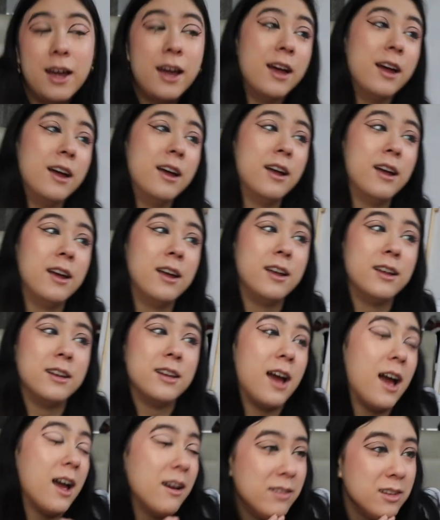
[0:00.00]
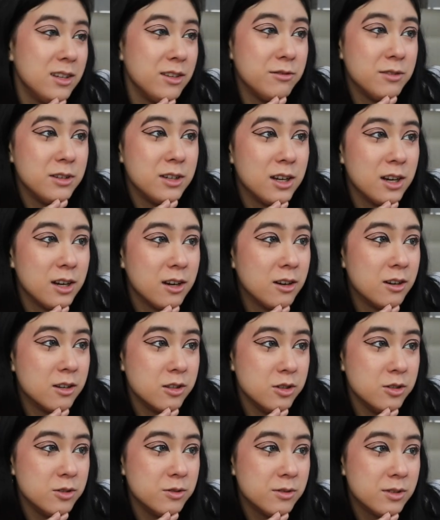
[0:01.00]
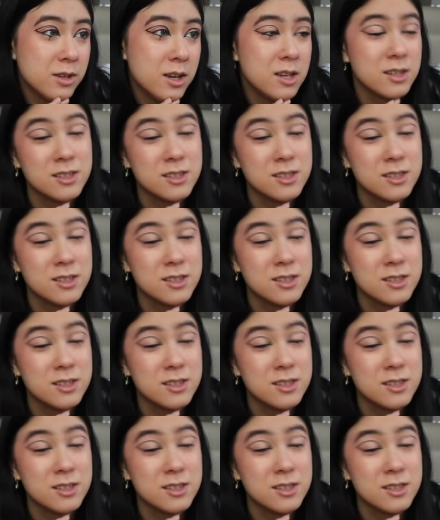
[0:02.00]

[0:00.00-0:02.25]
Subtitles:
and I have a degree that I can't use,